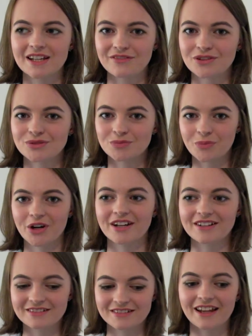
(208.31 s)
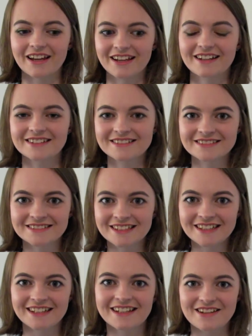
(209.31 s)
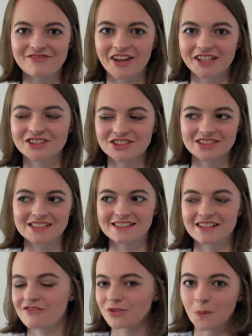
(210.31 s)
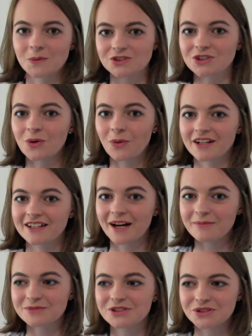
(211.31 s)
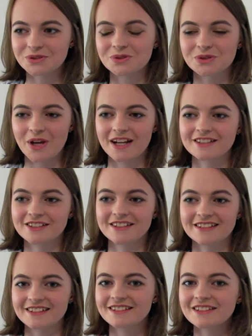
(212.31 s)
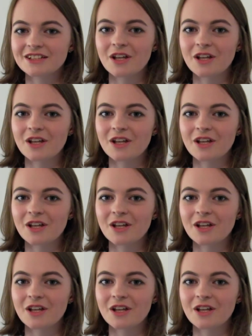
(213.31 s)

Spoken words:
If you sprayed like infections and stuff, no one's gonna want to come to you to actually